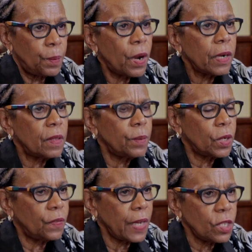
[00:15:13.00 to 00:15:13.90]
Part of the
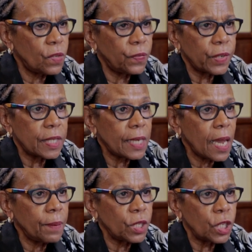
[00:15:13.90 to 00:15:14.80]
motivation for
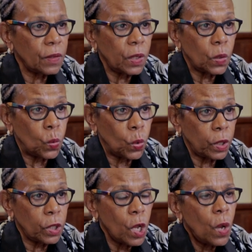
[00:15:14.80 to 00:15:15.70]
establishing the
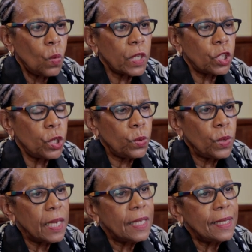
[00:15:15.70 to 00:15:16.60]
award was
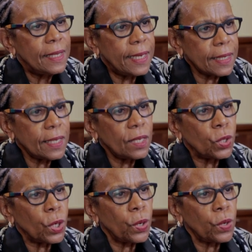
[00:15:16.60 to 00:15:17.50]
to
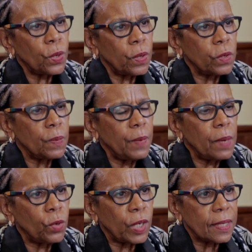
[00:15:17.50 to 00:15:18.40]
disinter those
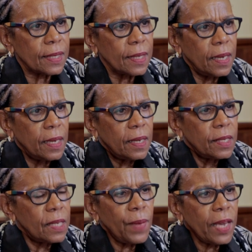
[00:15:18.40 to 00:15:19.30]
memories,
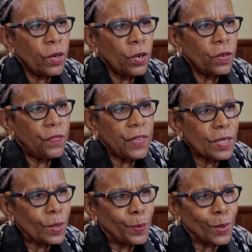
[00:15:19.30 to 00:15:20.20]
to make her
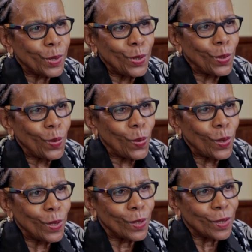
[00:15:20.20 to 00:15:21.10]
visible to the
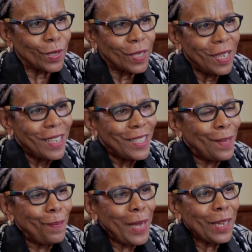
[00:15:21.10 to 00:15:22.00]
world,
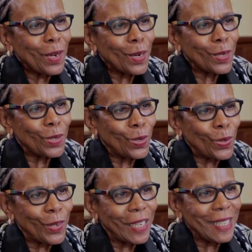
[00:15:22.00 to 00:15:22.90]
to make her
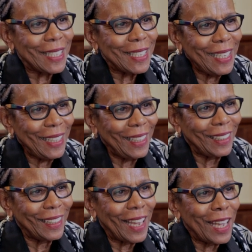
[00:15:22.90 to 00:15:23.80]
story
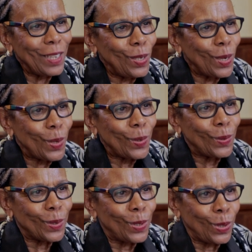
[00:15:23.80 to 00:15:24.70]
seen and
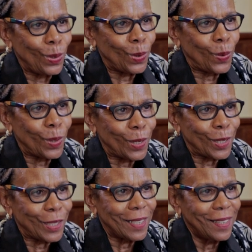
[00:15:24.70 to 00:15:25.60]
known to the
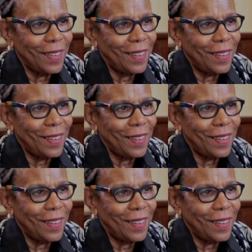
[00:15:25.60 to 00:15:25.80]
world.